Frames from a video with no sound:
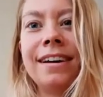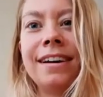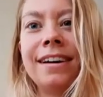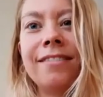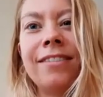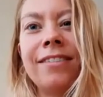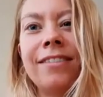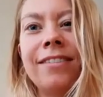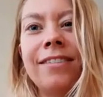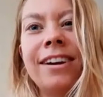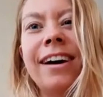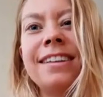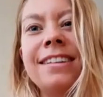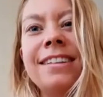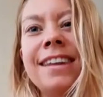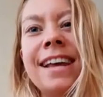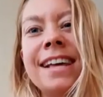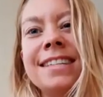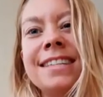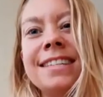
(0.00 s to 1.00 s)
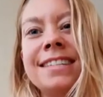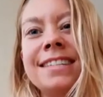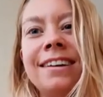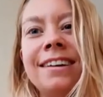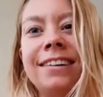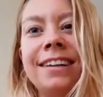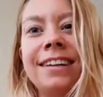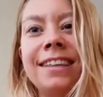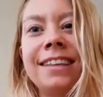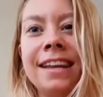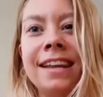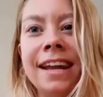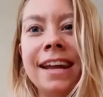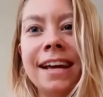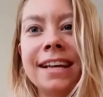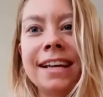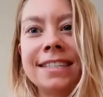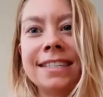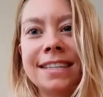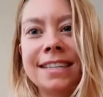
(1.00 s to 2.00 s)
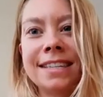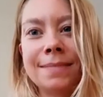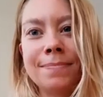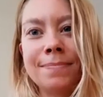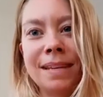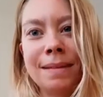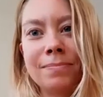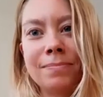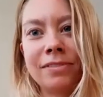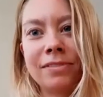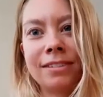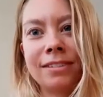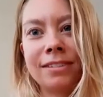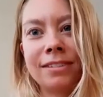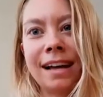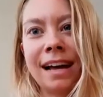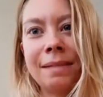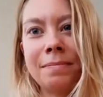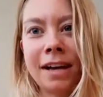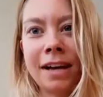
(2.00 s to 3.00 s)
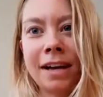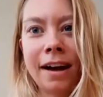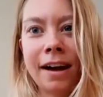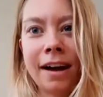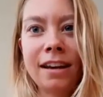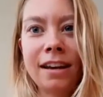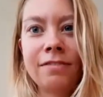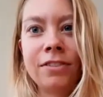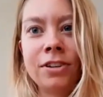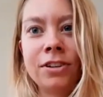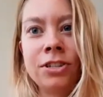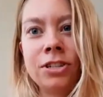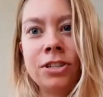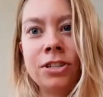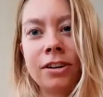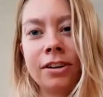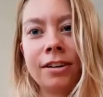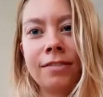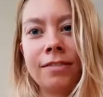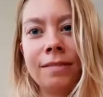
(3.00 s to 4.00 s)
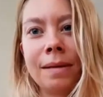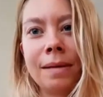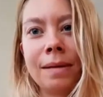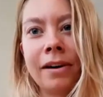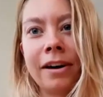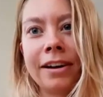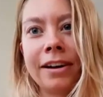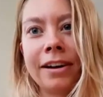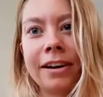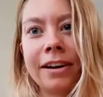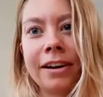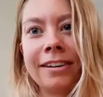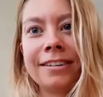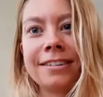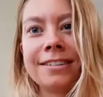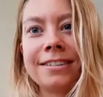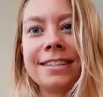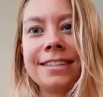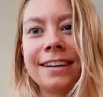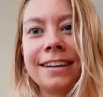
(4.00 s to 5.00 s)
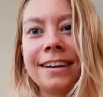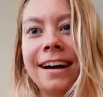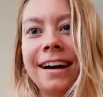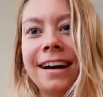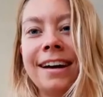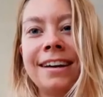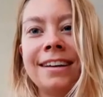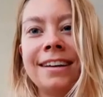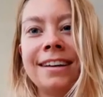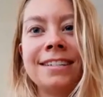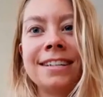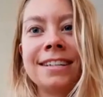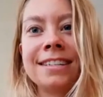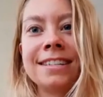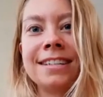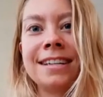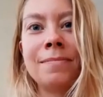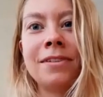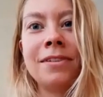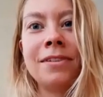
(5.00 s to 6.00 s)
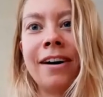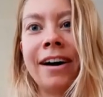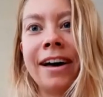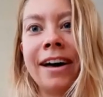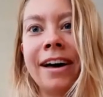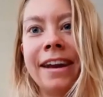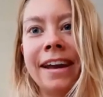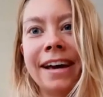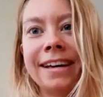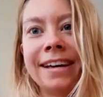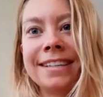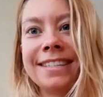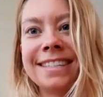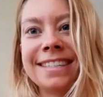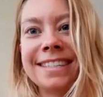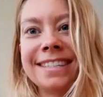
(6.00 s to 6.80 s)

we're not necessarily the nicest people i'm kind of a jerk when my body hurts like i just am not nice